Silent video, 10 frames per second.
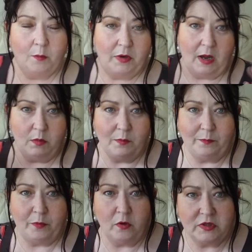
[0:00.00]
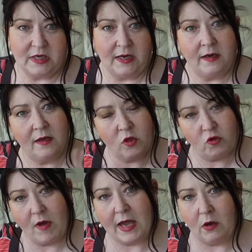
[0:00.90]
But I will put in a
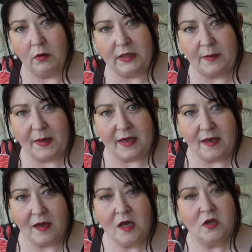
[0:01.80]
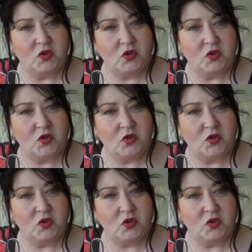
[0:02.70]
try-on clip here